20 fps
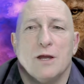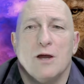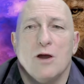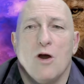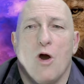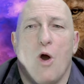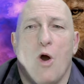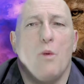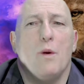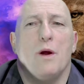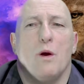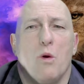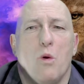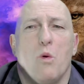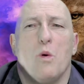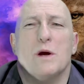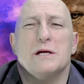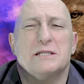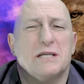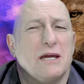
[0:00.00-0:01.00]
Are we
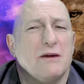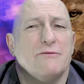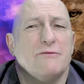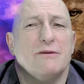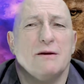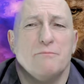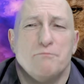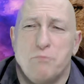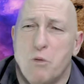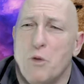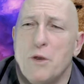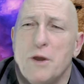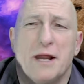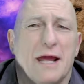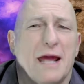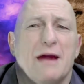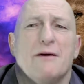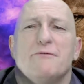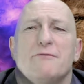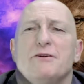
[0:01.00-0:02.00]
always giving,
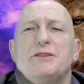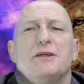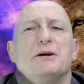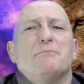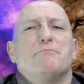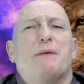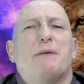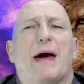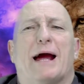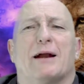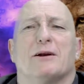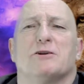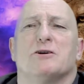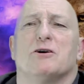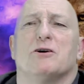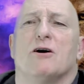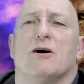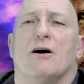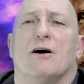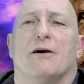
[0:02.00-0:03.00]
pointing everything back to
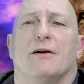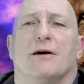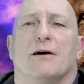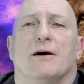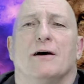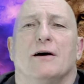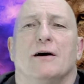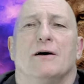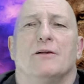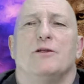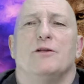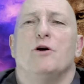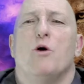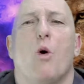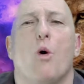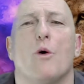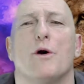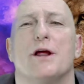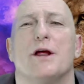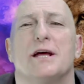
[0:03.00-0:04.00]
God, the
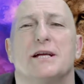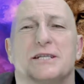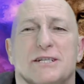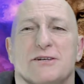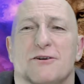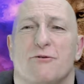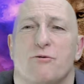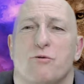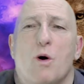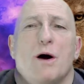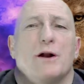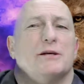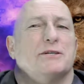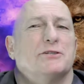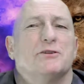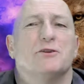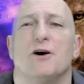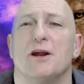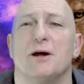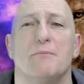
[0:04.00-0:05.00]
audience of one?
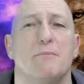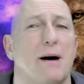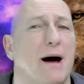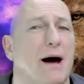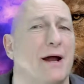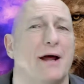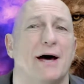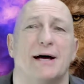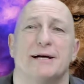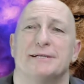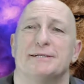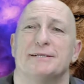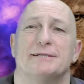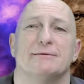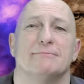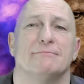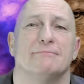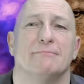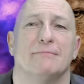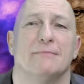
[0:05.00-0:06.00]
It's not about us.
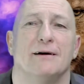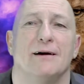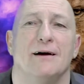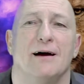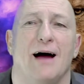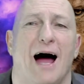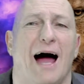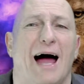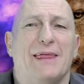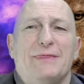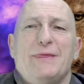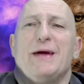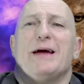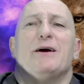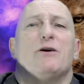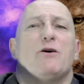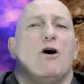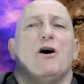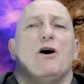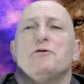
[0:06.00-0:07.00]
I
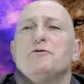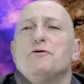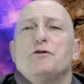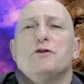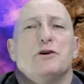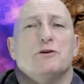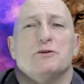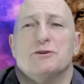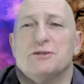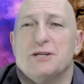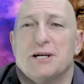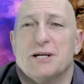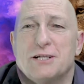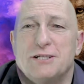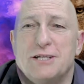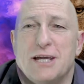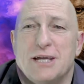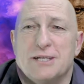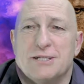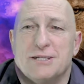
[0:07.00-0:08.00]
thank God for your
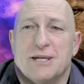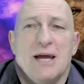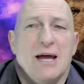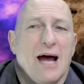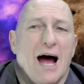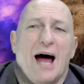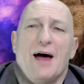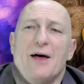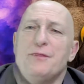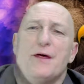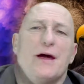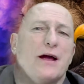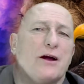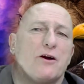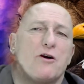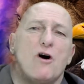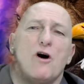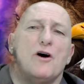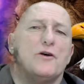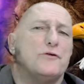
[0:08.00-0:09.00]
success. I thank
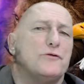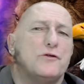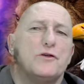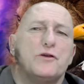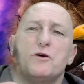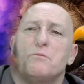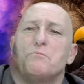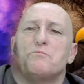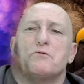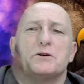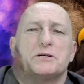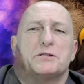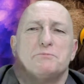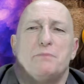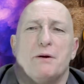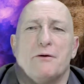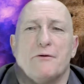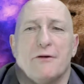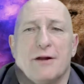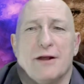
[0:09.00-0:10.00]
God for your
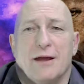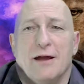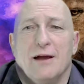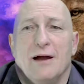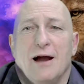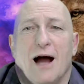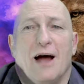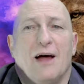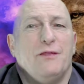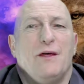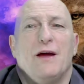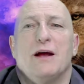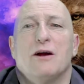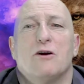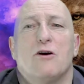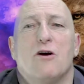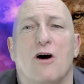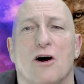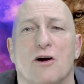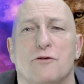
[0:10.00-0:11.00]
prosperity. I thank
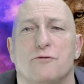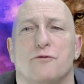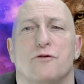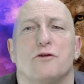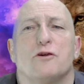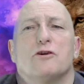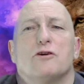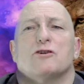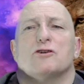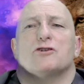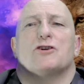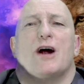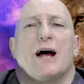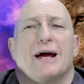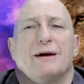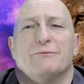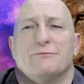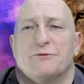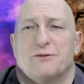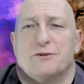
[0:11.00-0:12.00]
God for your
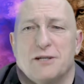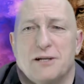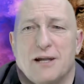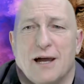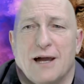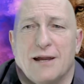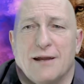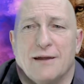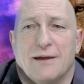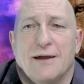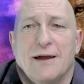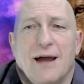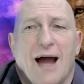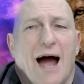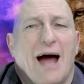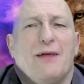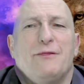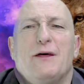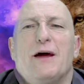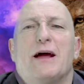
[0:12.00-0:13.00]
triumph tonight.
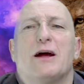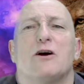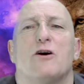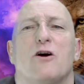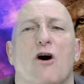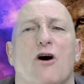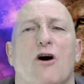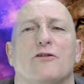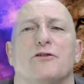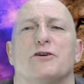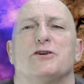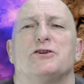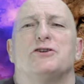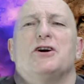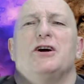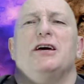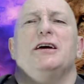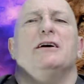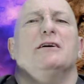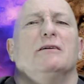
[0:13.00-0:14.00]
I thank God that
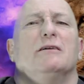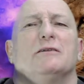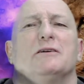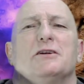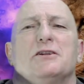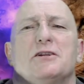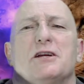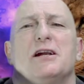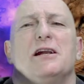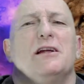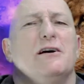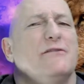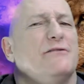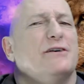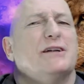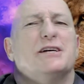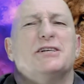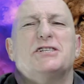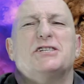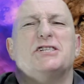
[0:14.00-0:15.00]
you're healed and
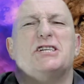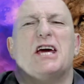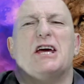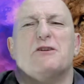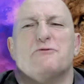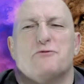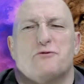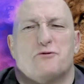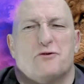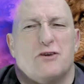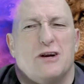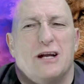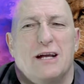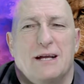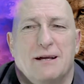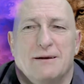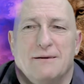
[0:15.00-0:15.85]
delivered and set free.